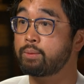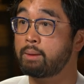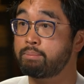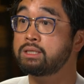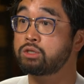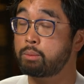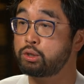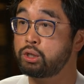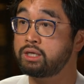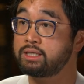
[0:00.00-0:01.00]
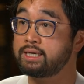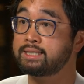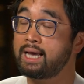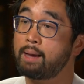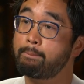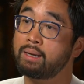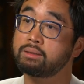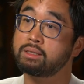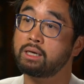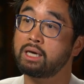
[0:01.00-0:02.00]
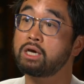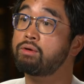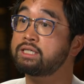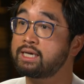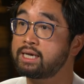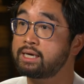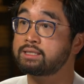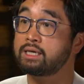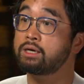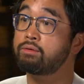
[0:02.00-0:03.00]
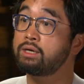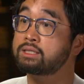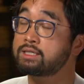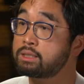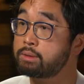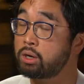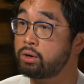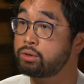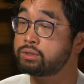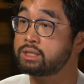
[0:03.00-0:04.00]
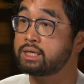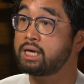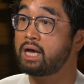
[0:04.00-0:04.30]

uh, business opportunities, but increase stickiness, increase customer loyalty,